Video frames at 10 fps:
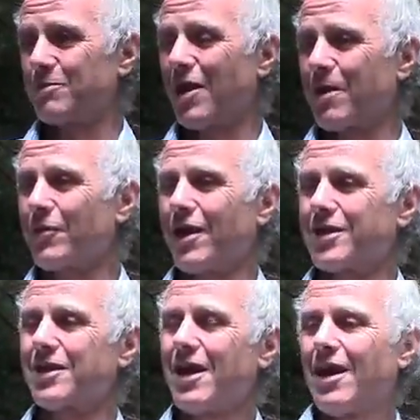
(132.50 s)
pipeline.
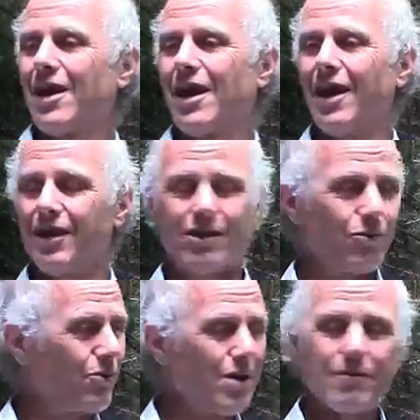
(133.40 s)
And
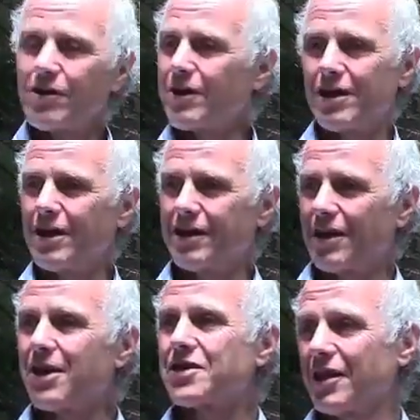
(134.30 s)
wherever it
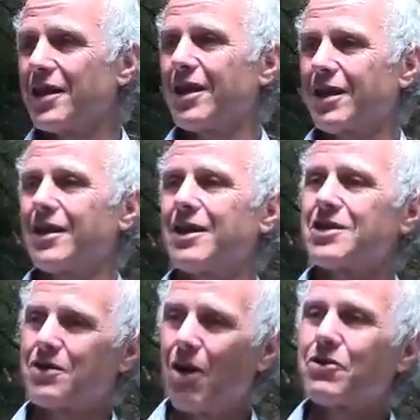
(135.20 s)
does leak, and it's
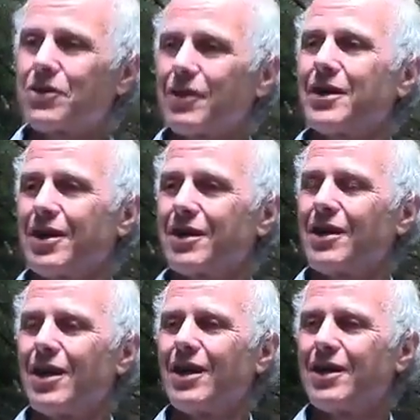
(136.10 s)
known to leak,
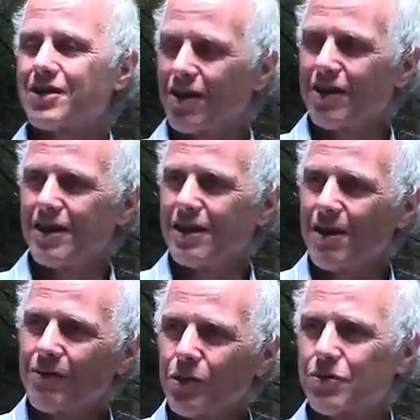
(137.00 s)
it's going to
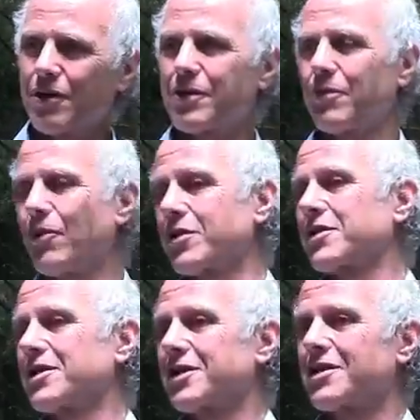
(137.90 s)
infiltrate the water
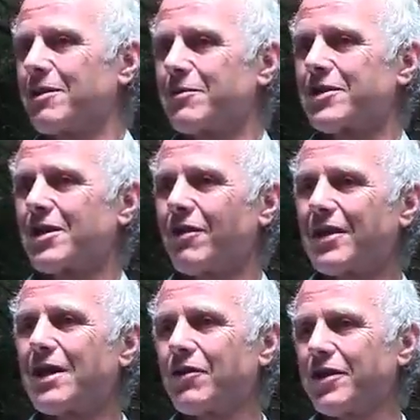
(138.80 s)
system. So
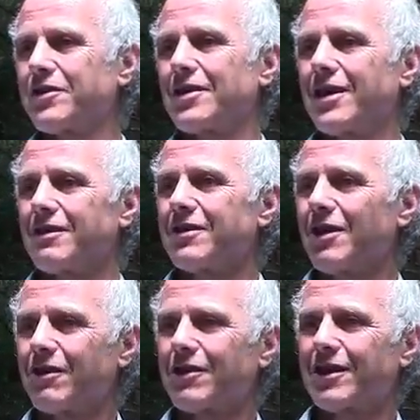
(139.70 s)
not only do they,
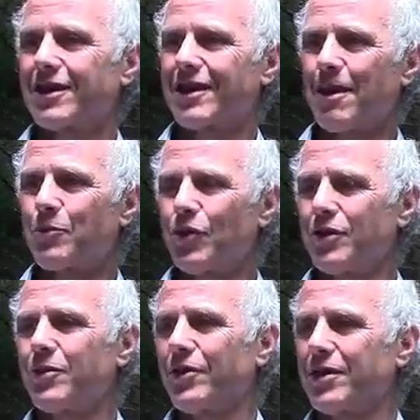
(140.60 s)
get
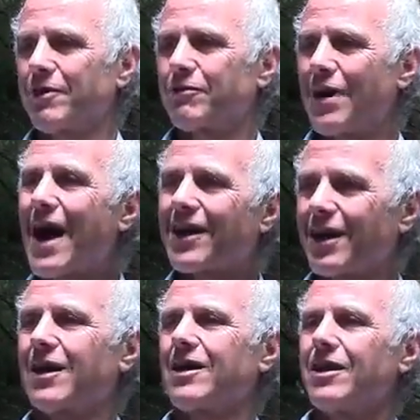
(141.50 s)
polluted when they're
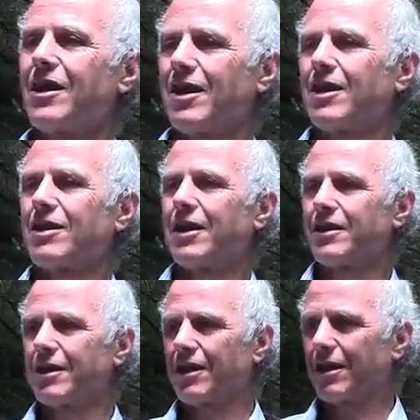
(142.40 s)
fracking and